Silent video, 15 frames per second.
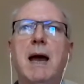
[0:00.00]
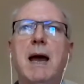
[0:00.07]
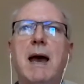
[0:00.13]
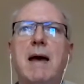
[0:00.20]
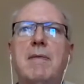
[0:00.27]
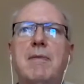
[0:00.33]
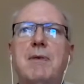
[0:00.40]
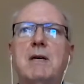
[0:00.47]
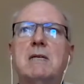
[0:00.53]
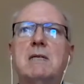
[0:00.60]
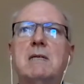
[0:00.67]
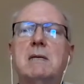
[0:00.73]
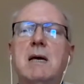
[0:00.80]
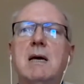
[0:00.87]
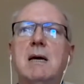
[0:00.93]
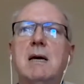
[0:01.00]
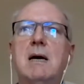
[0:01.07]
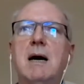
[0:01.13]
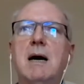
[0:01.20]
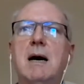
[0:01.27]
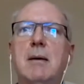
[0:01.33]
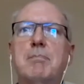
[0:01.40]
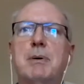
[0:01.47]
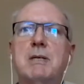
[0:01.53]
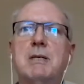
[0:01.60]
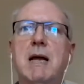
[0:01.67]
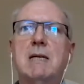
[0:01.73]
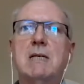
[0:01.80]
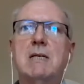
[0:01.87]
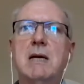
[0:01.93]
And this
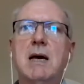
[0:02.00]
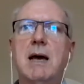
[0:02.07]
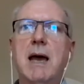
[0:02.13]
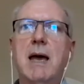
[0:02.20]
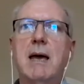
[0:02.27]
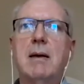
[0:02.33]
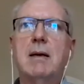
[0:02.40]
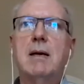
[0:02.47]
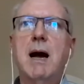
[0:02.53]
presents a